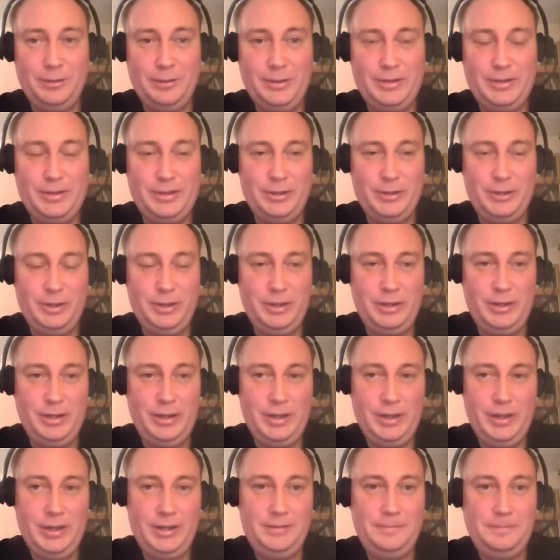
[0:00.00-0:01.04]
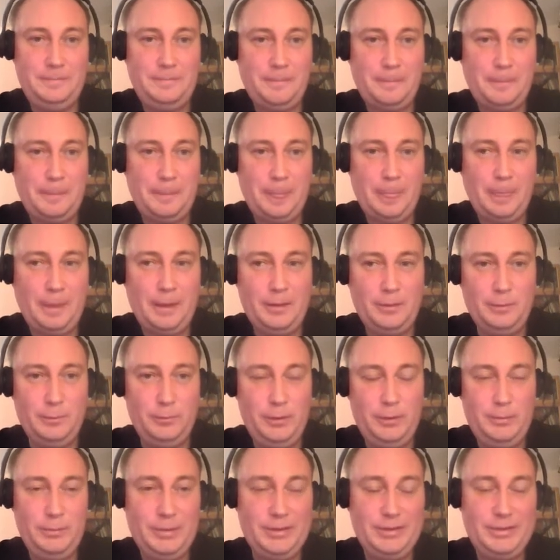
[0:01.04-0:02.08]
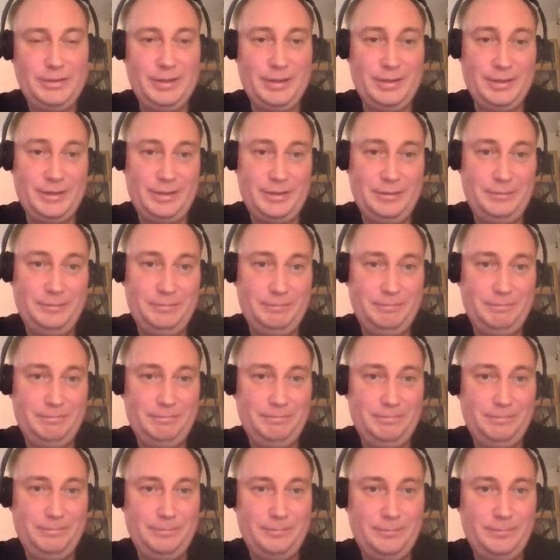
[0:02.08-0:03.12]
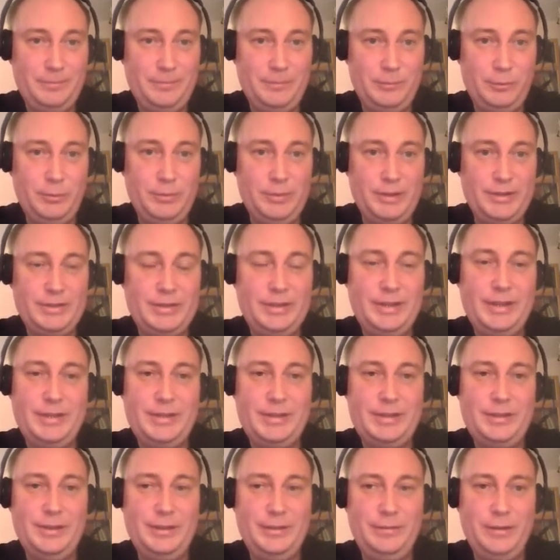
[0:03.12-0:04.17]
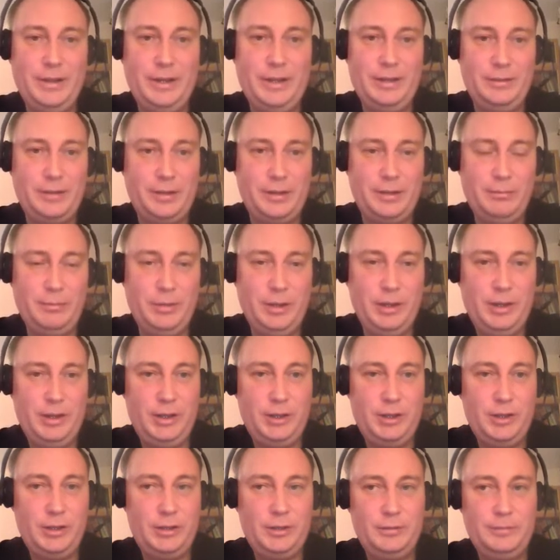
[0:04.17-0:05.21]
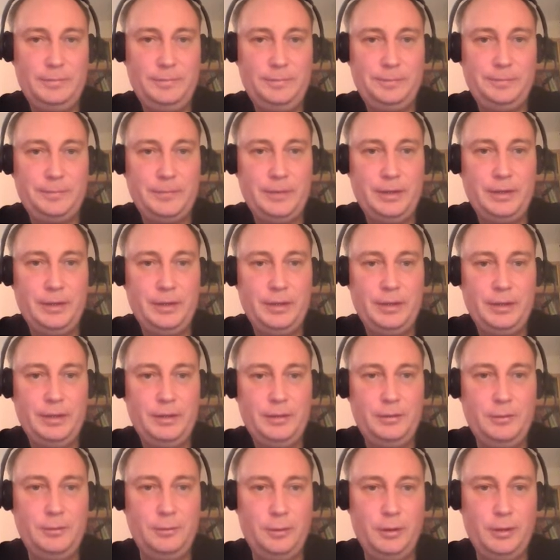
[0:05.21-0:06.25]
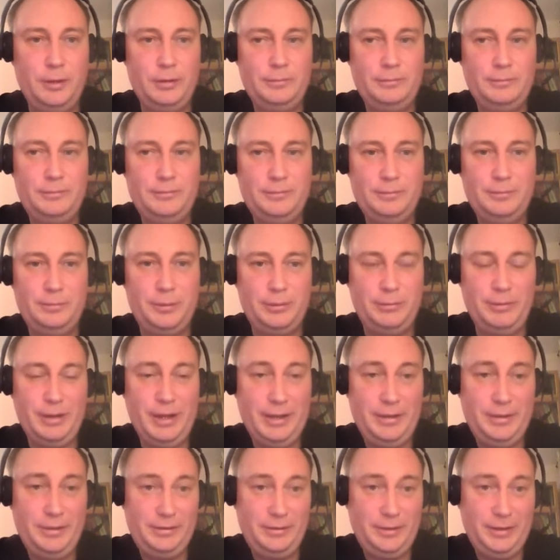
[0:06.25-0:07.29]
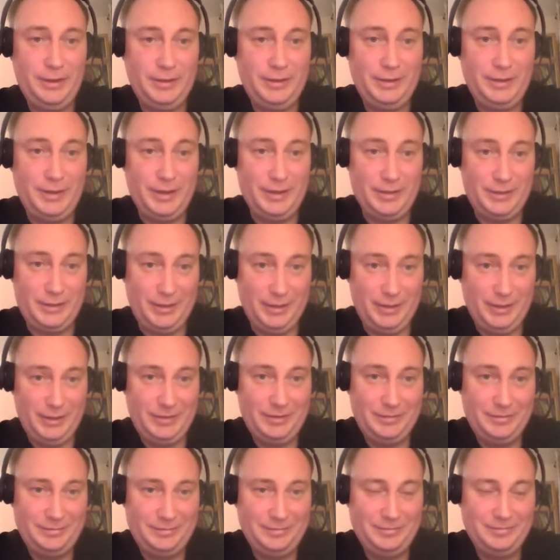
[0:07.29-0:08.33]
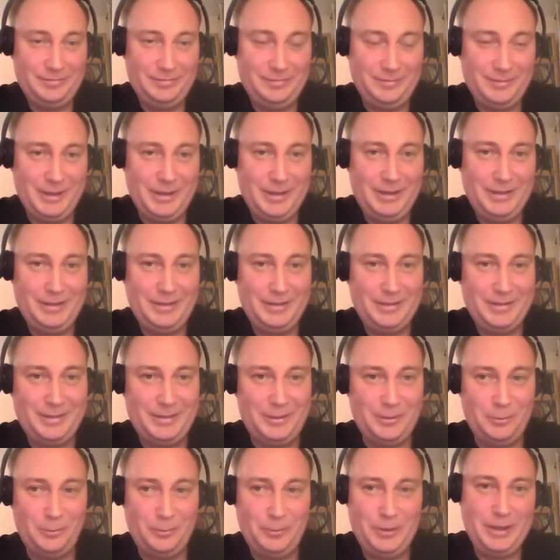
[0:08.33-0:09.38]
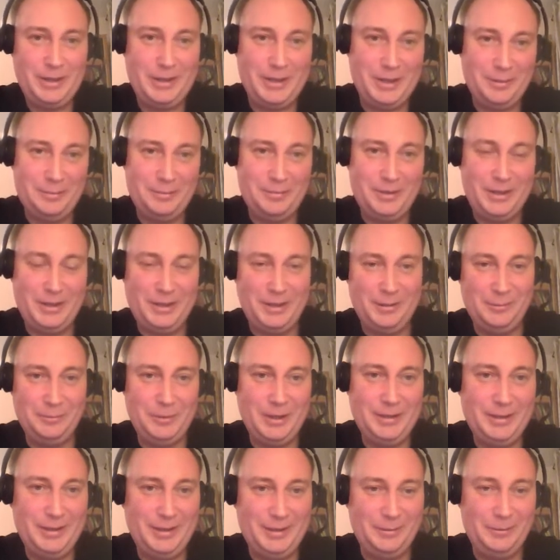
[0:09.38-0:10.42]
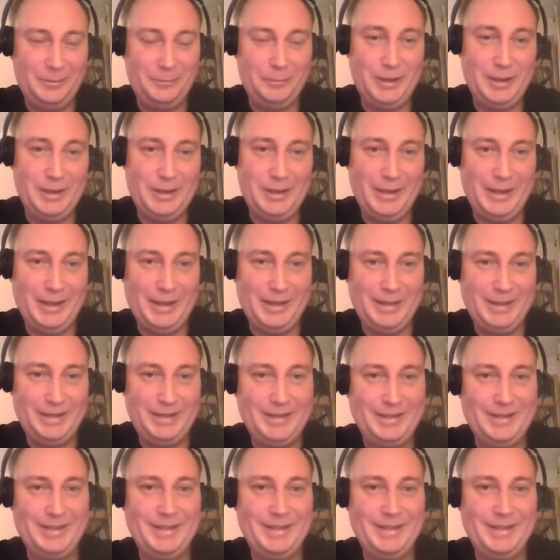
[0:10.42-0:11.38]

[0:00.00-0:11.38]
OS and JDK, we must test. We must test the final combination or provider that does that, right? So we can be in one head